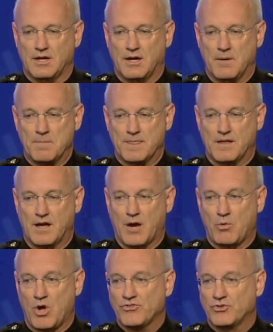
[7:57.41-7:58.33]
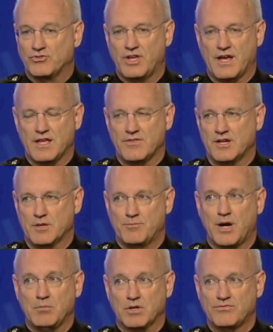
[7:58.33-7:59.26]
I will also tell you that in
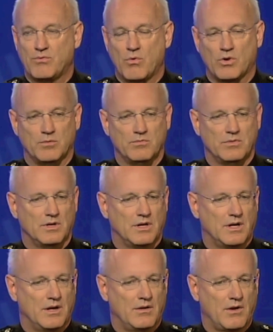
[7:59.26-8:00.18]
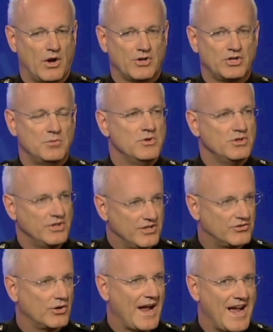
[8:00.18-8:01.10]
a public forum, our
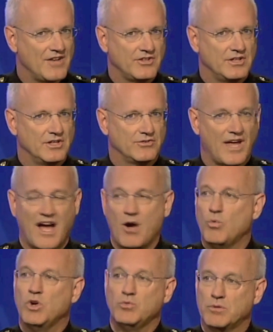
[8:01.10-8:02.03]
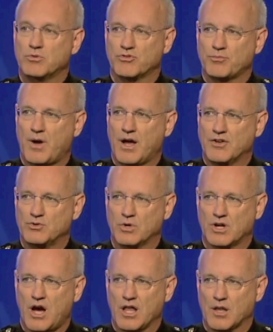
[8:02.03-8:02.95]
communities are asking us, how would we respond
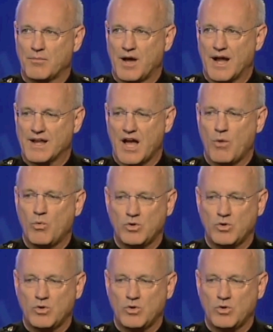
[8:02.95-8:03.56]
to a Columbine? How